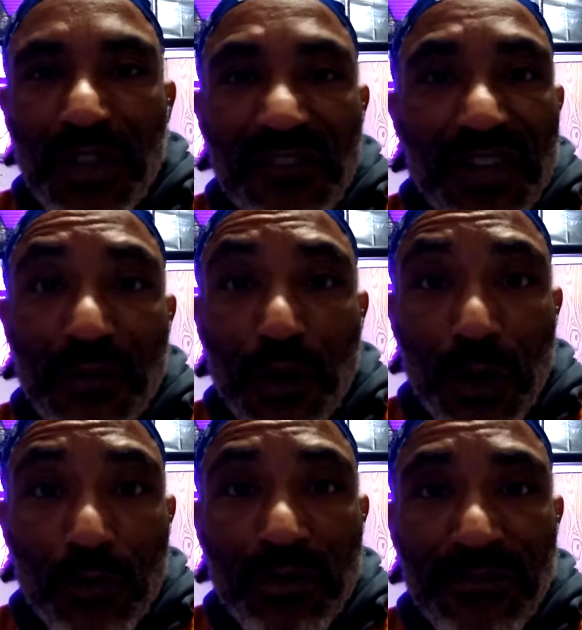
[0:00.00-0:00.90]
that I've never
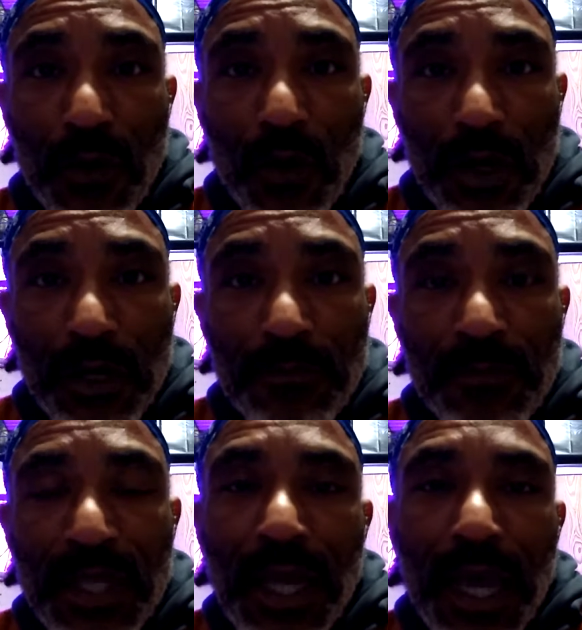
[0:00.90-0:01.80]
grown before.
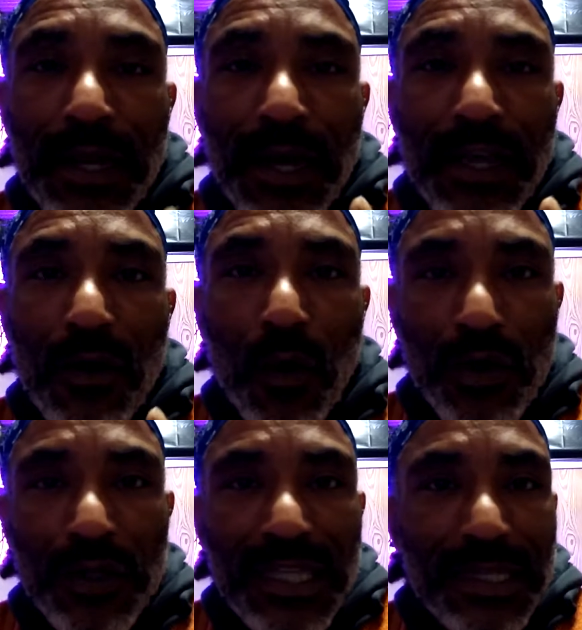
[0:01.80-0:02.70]
And I
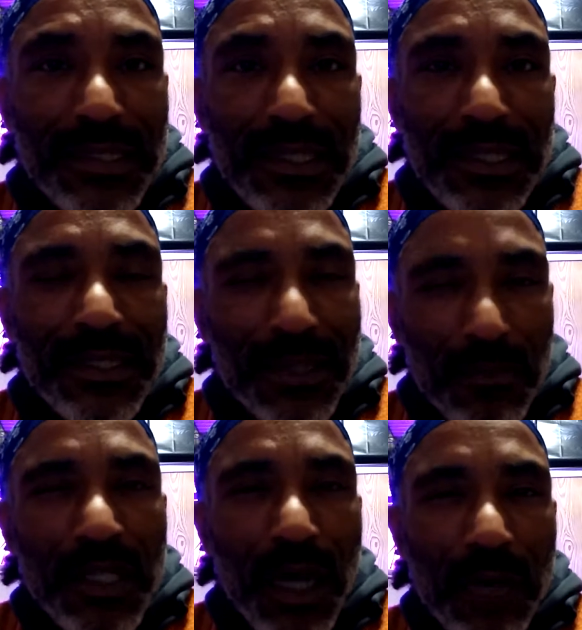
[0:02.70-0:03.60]
ordered these seeds
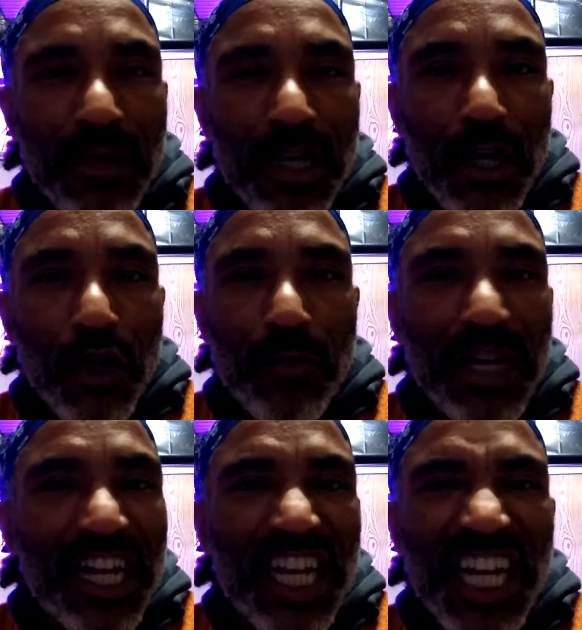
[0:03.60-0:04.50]
some time ago,
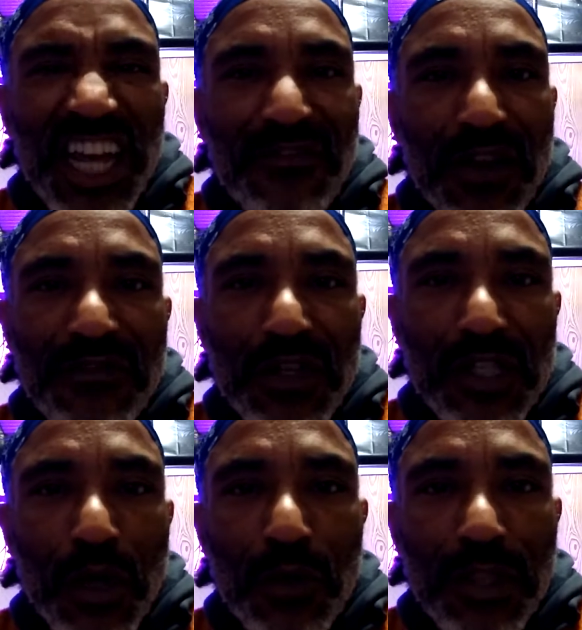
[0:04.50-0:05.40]
but I never ever
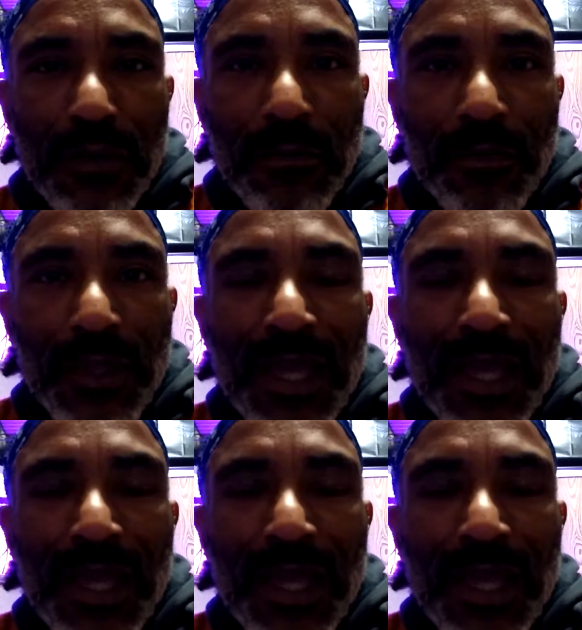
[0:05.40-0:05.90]
sowed them.